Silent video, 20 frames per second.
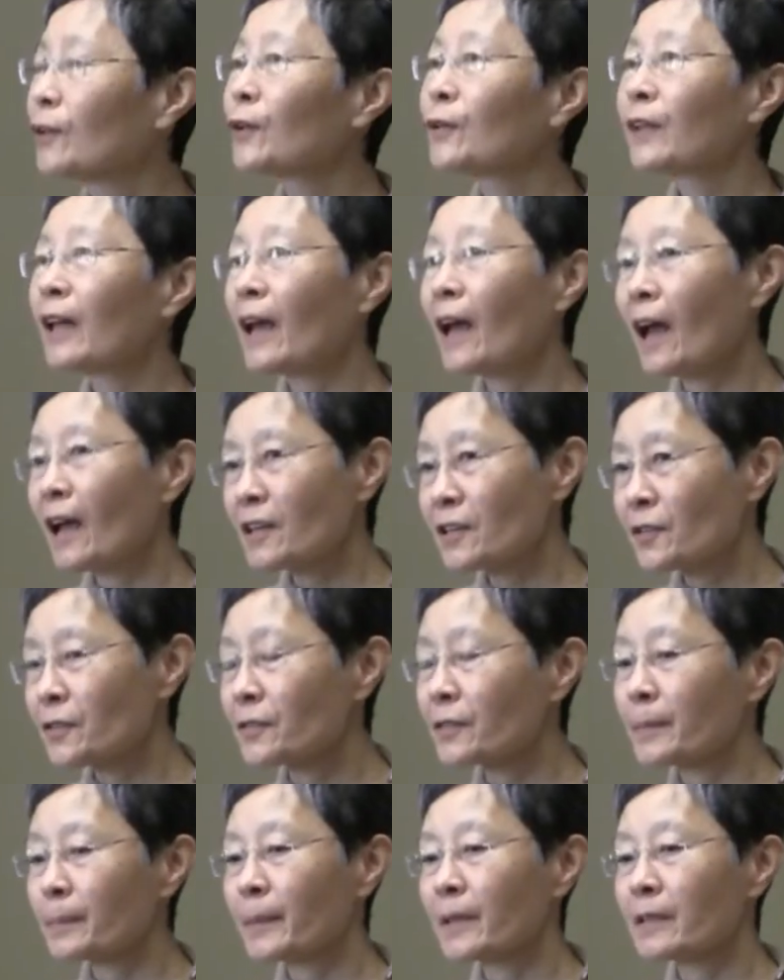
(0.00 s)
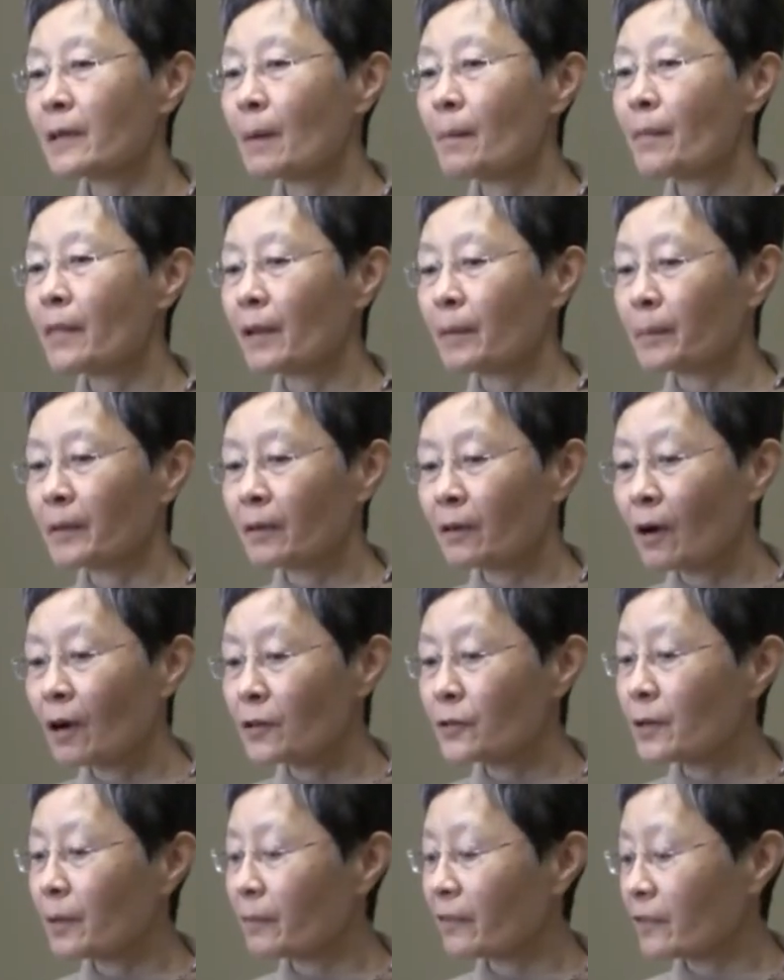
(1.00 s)
No, there has to be something, the
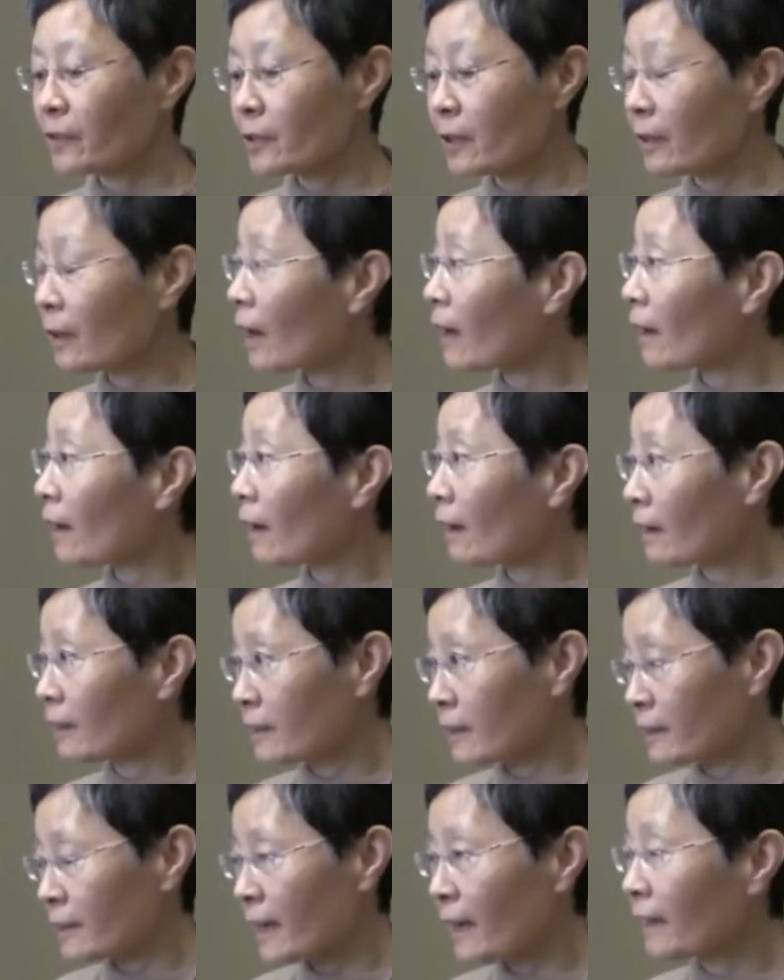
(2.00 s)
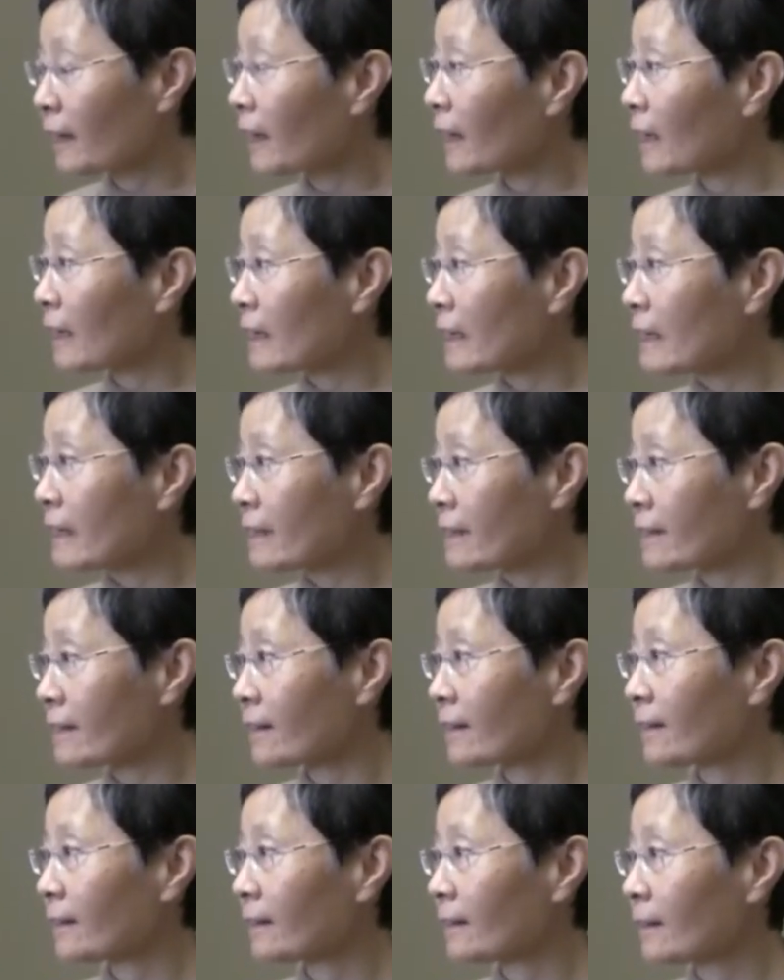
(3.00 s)
contract, uh, signing a
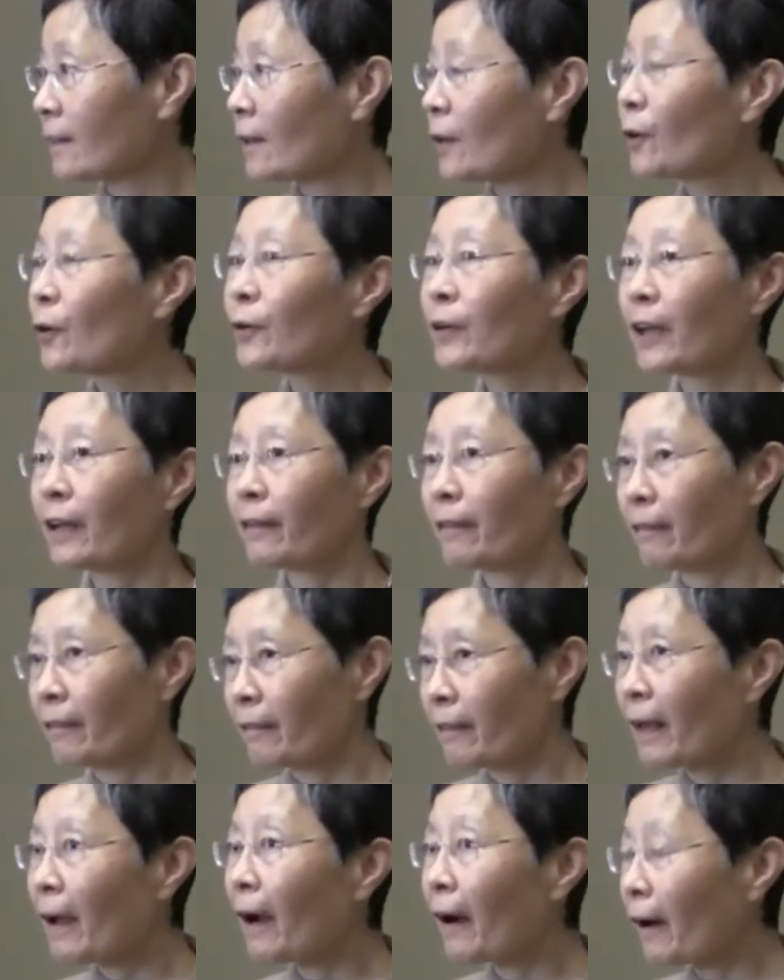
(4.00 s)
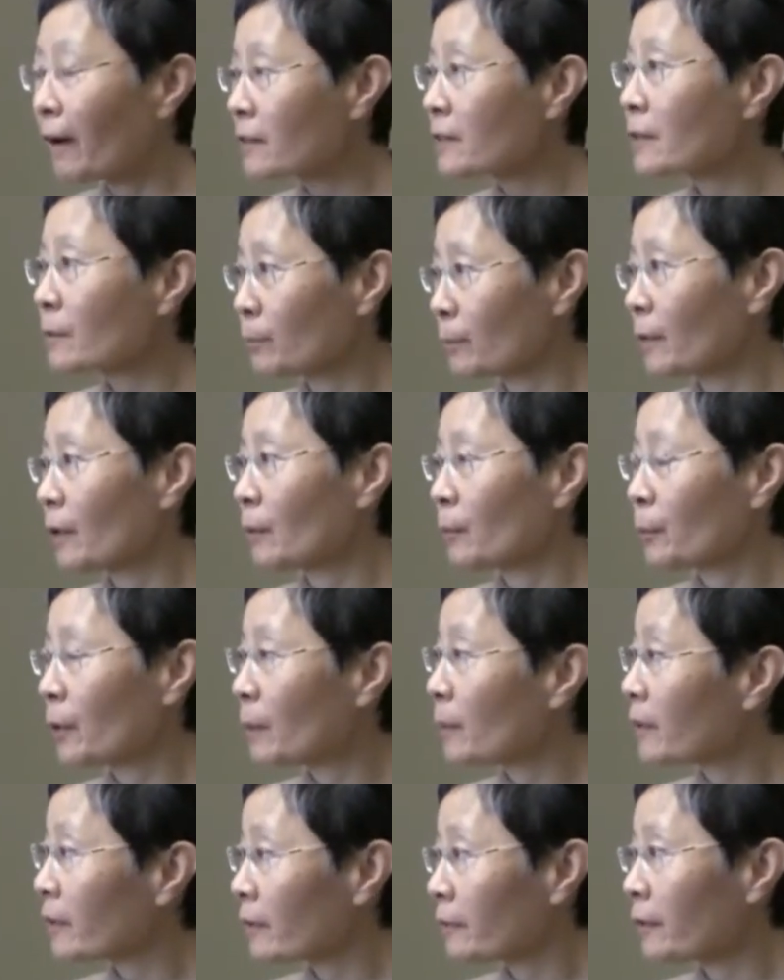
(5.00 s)
lease. Mm-hmm. Okay, there are some
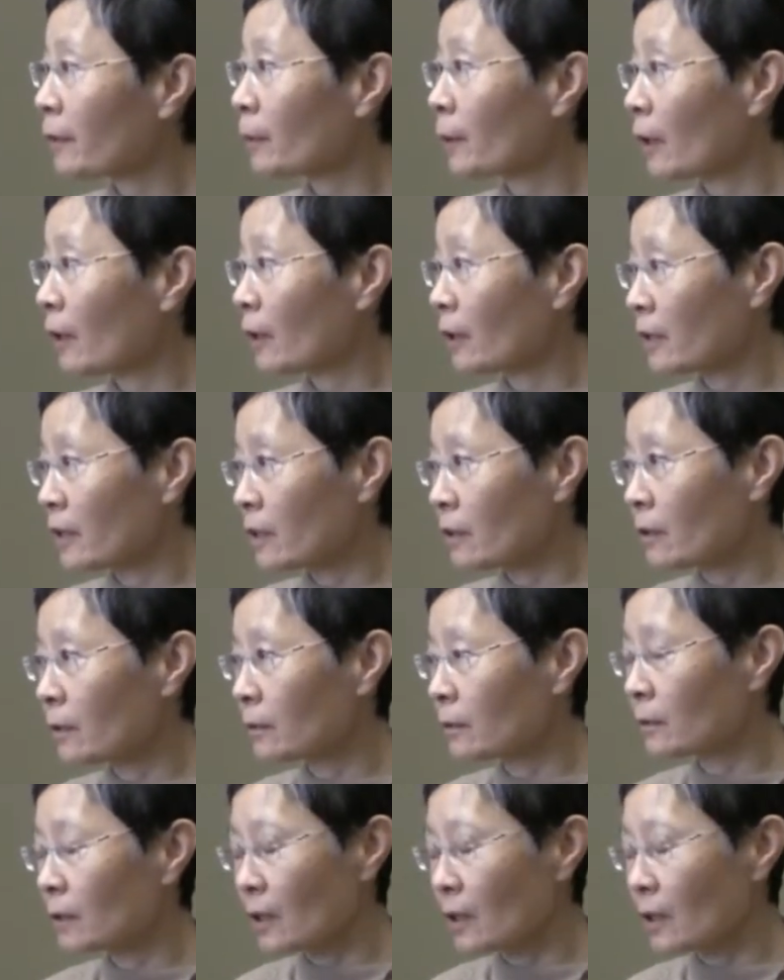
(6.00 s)
primitive uh, legal,